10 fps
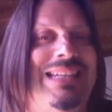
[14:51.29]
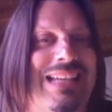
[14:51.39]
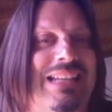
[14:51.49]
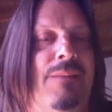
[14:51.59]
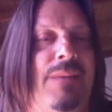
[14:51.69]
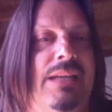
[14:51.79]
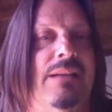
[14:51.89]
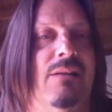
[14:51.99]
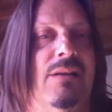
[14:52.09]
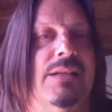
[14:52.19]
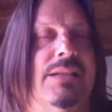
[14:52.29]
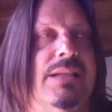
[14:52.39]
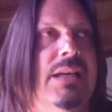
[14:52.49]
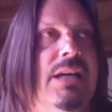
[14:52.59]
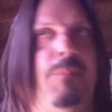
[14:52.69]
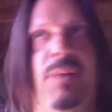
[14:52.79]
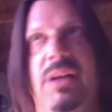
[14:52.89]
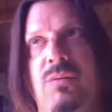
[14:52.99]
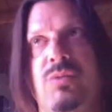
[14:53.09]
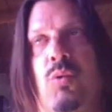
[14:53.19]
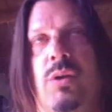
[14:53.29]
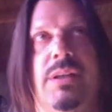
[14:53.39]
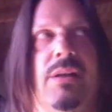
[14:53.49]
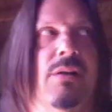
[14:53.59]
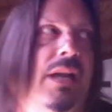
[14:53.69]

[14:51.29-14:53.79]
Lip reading: They let me in there because a buddy was working there,